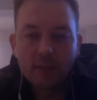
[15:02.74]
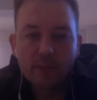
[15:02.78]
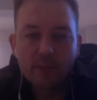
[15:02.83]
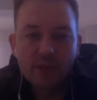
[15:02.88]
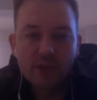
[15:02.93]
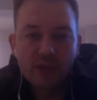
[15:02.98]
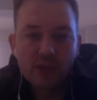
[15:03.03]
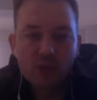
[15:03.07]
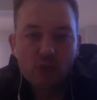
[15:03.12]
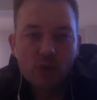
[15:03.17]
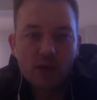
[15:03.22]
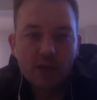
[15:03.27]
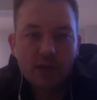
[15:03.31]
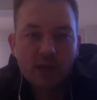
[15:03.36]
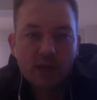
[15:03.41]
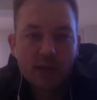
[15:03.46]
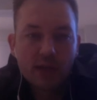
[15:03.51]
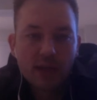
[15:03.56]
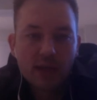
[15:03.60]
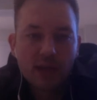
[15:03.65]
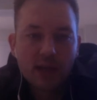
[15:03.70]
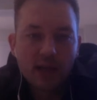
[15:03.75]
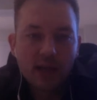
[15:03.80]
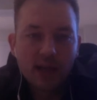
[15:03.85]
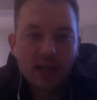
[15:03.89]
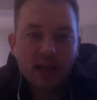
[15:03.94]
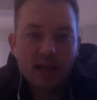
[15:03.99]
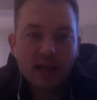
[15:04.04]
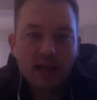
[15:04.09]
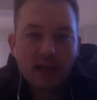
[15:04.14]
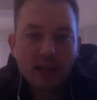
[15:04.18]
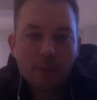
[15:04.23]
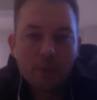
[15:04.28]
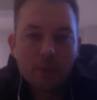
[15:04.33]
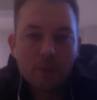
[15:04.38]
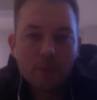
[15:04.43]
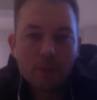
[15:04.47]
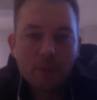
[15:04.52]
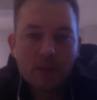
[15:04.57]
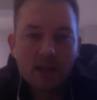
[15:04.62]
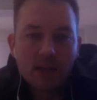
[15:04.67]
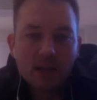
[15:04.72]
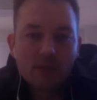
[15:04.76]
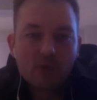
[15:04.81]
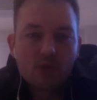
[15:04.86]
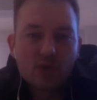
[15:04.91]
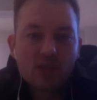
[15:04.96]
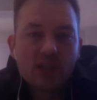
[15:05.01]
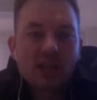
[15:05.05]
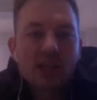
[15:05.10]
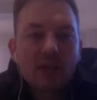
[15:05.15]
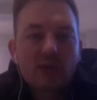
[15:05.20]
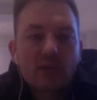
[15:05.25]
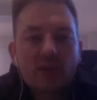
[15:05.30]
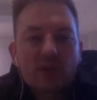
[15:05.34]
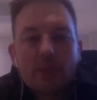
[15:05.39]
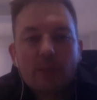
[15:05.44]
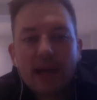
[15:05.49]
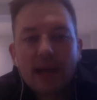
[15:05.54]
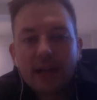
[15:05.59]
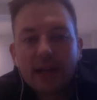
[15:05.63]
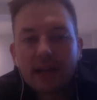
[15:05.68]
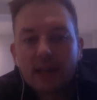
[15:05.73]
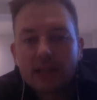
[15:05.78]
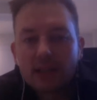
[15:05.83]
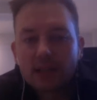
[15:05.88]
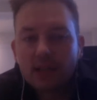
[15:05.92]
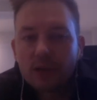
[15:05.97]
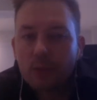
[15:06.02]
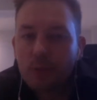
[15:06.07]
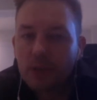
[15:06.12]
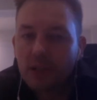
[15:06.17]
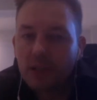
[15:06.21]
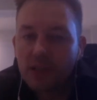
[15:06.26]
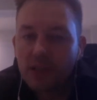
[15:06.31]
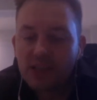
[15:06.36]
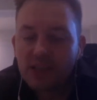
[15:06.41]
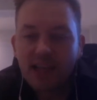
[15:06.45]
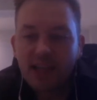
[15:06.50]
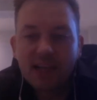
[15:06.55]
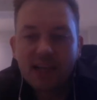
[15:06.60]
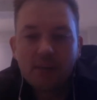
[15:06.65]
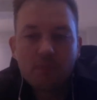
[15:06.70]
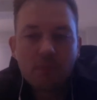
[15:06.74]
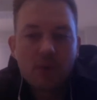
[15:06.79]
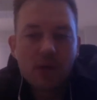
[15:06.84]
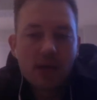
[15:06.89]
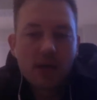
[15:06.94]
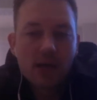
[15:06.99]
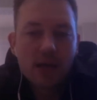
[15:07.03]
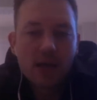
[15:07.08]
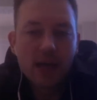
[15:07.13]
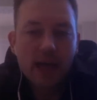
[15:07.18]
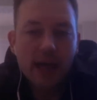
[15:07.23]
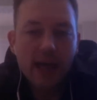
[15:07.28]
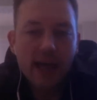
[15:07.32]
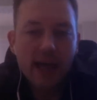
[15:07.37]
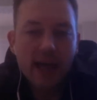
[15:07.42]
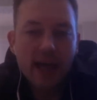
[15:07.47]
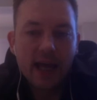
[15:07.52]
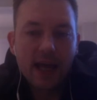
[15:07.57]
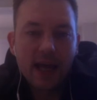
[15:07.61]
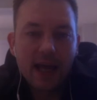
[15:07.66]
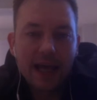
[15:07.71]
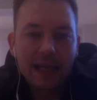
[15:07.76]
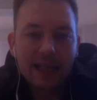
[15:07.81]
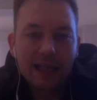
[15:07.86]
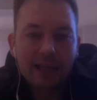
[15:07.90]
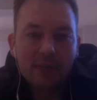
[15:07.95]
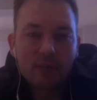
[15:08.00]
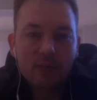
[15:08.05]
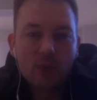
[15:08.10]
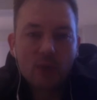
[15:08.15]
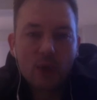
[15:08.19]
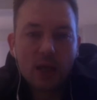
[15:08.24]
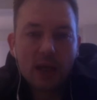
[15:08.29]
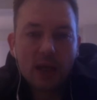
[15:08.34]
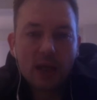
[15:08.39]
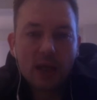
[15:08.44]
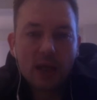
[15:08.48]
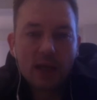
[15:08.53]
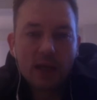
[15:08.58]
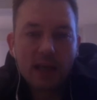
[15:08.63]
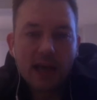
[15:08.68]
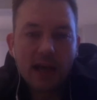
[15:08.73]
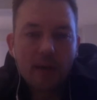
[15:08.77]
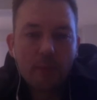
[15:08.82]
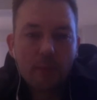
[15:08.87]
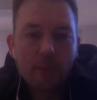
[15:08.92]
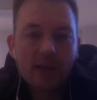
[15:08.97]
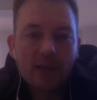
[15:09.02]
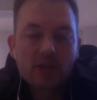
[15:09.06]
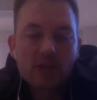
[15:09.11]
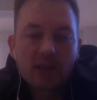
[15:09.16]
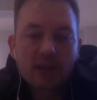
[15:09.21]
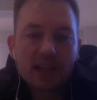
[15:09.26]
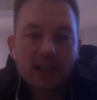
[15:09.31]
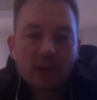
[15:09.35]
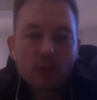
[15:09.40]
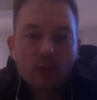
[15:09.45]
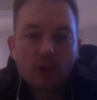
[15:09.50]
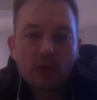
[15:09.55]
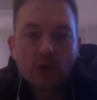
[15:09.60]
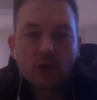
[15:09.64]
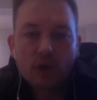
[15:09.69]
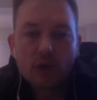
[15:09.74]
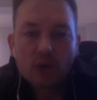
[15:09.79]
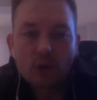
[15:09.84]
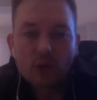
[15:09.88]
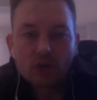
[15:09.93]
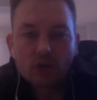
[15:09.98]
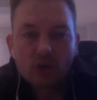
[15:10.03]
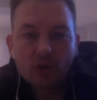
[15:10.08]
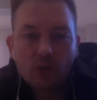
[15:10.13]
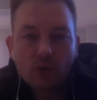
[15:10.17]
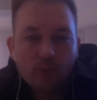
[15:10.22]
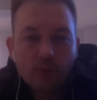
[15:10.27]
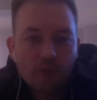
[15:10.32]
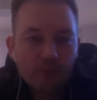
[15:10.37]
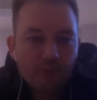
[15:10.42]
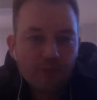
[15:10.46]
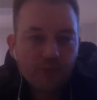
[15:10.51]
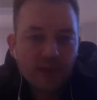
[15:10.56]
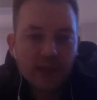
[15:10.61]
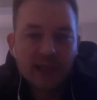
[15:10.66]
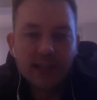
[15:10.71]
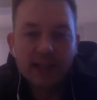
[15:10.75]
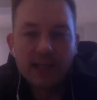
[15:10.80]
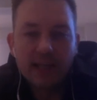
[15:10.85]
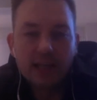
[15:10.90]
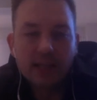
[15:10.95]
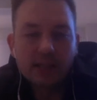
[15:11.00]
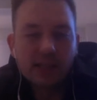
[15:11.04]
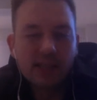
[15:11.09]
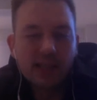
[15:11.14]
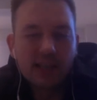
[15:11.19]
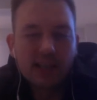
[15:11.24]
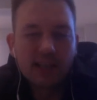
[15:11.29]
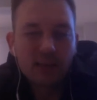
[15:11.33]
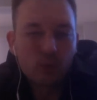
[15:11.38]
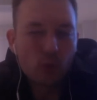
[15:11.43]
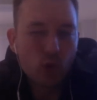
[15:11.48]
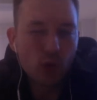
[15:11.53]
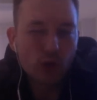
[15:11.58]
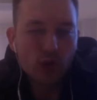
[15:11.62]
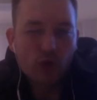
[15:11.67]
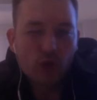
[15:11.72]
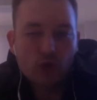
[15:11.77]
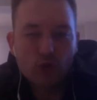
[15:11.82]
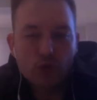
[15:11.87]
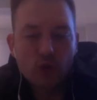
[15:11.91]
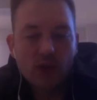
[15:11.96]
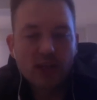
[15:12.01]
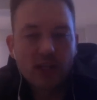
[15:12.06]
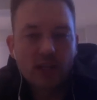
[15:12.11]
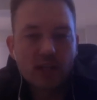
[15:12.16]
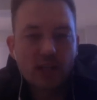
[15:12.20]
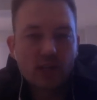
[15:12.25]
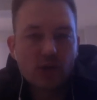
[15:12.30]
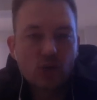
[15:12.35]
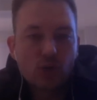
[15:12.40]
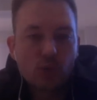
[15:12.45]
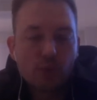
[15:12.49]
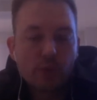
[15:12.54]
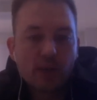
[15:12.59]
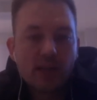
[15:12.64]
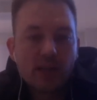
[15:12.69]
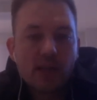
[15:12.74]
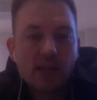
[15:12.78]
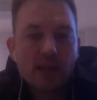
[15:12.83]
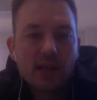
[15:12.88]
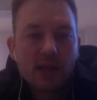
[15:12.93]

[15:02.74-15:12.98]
this one, and then we see if the pattern is a little bit the same, and then based on that one you can also get an idea what your strategy should be